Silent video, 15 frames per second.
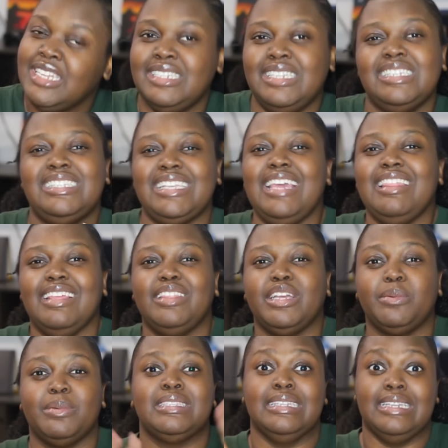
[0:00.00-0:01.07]
To say that
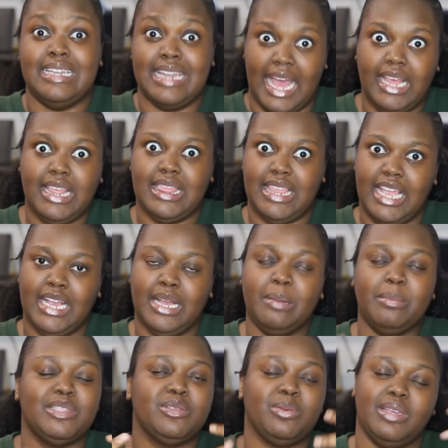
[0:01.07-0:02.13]
there was nothing
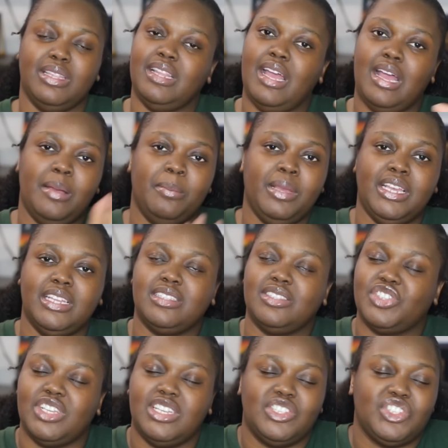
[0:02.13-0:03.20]
between them,
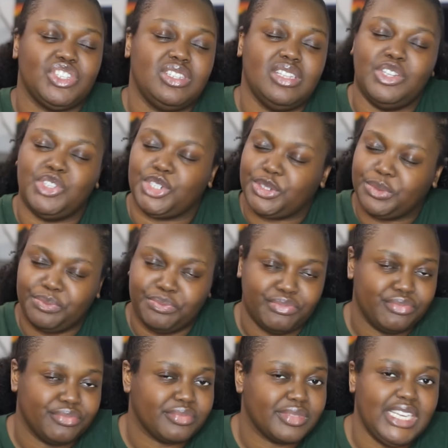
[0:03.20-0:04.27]
it's just not true.
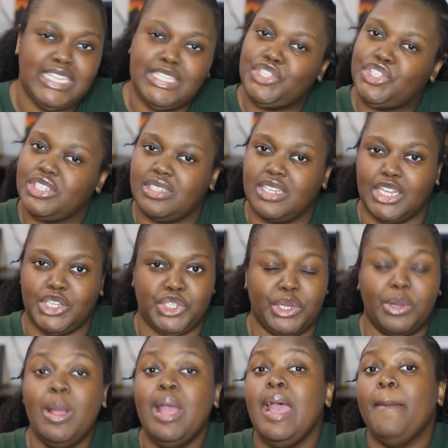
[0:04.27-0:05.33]
It is just not
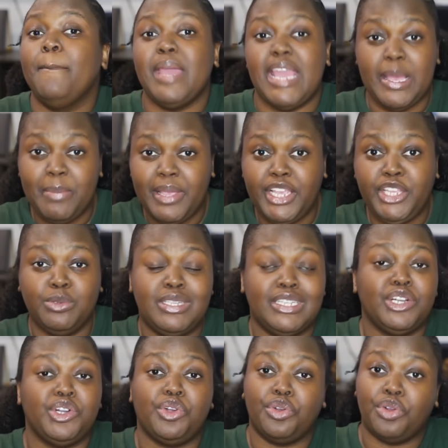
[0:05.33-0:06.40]
true. Maybe you
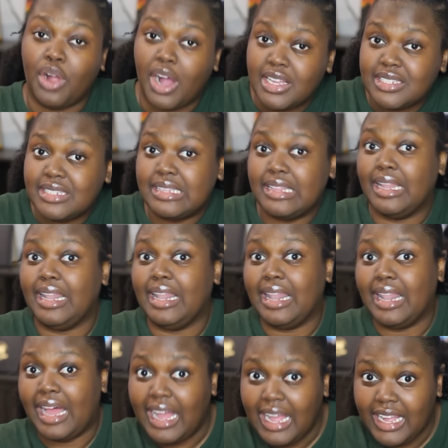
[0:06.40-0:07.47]
didn't cross the
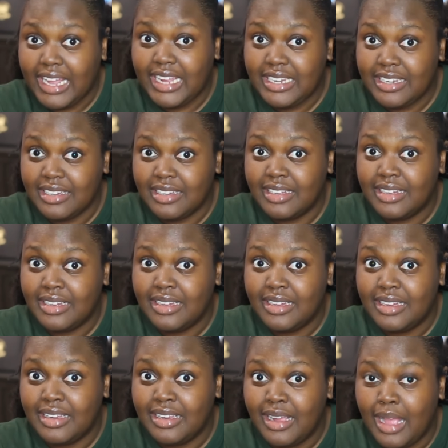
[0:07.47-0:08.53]
line,
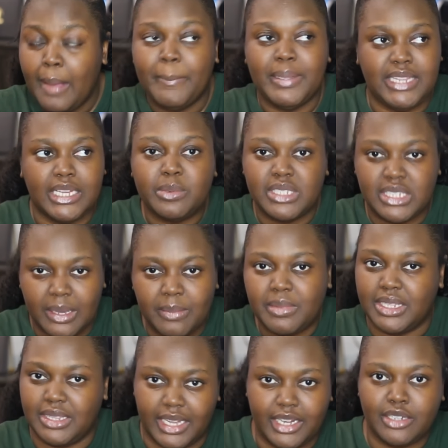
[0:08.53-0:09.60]
but there was
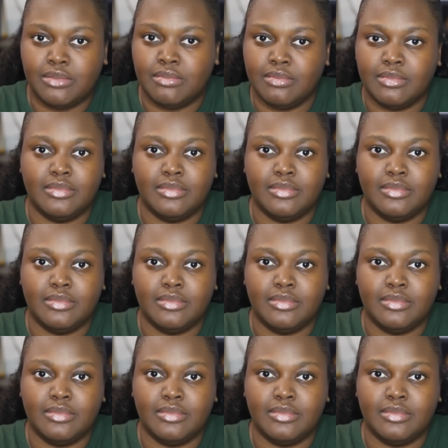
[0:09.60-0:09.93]
something there.